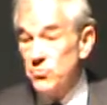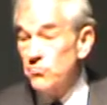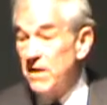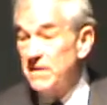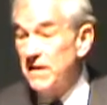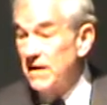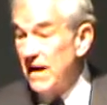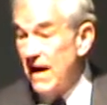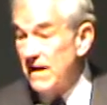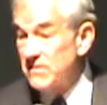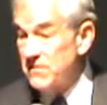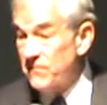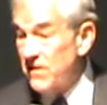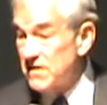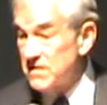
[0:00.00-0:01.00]
or run the lives
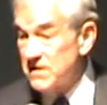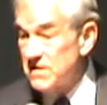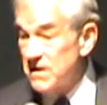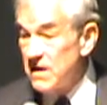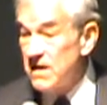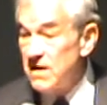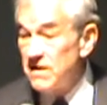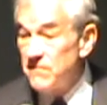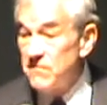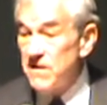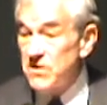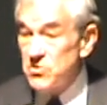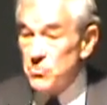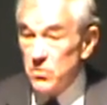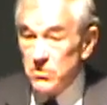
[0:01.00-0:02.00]
of us as
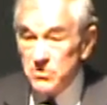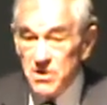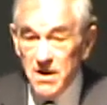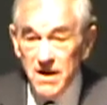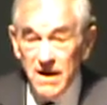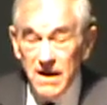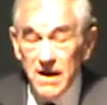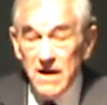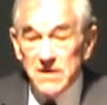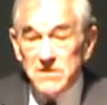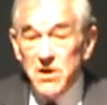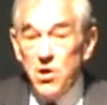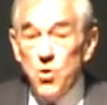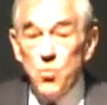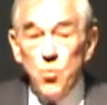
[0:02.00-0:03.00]
individuals.
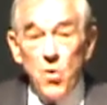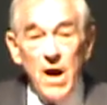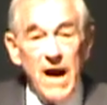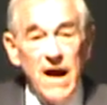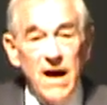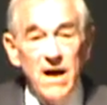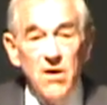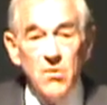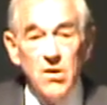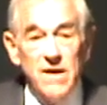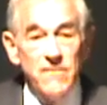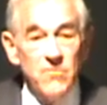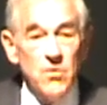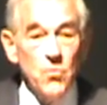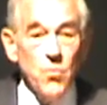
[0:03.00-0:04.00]
So, how
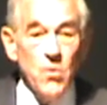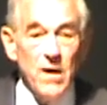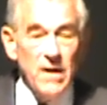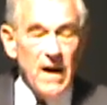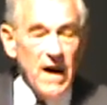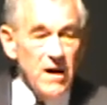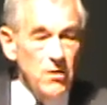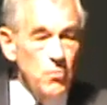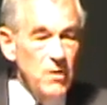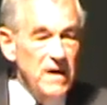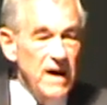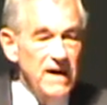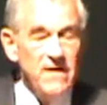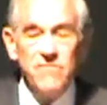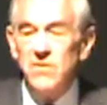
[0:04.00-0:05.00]
we
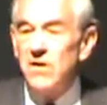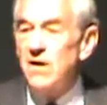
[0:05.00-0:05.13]
ever